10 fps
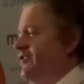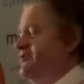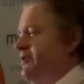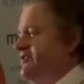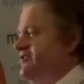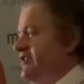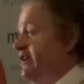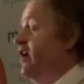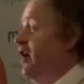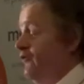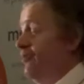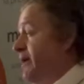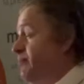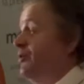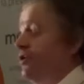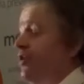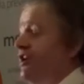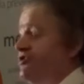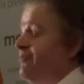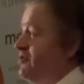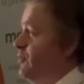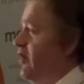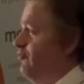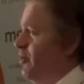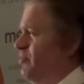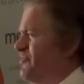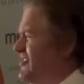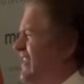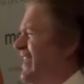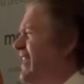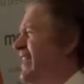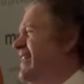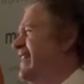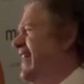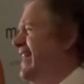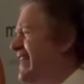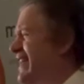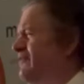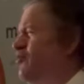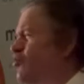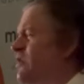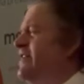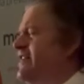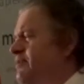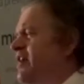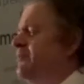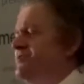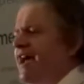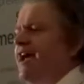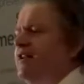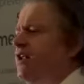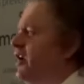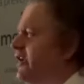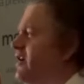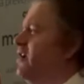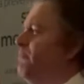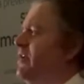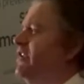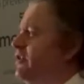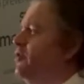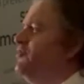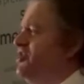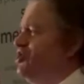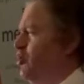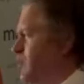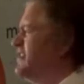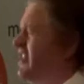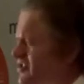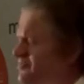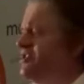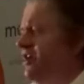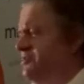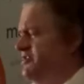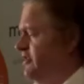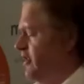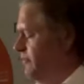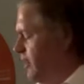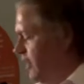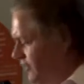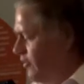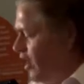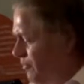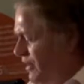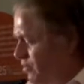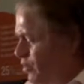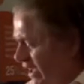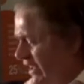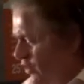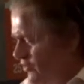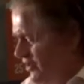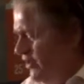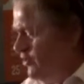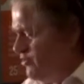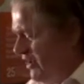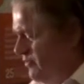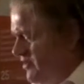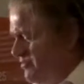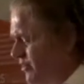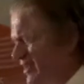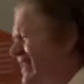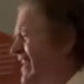expectancy for people with a range of mental health problems. Yet it never really becomes a headline media news issue. It does from time to time. There are people who get it onto the newspapers, but